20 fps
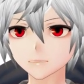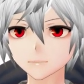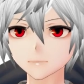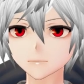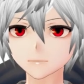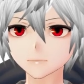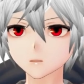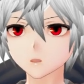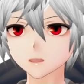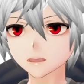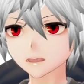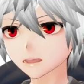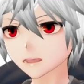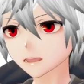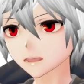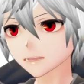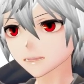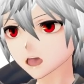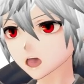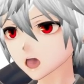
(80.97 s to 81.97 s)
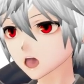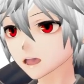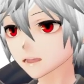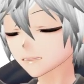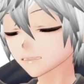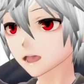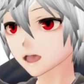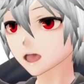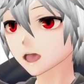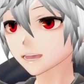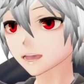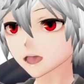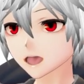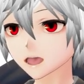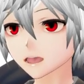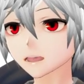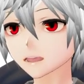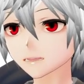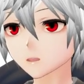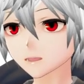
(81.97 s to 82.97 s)
Or no, it was
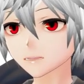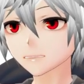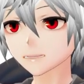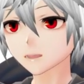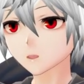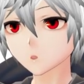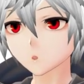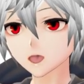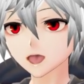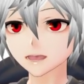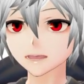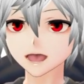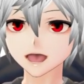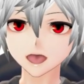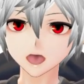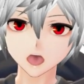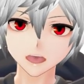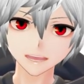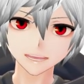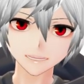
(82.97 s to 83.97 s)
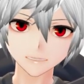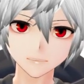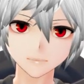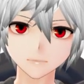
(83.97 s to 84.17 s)
September. It was 2 months ago, yeah.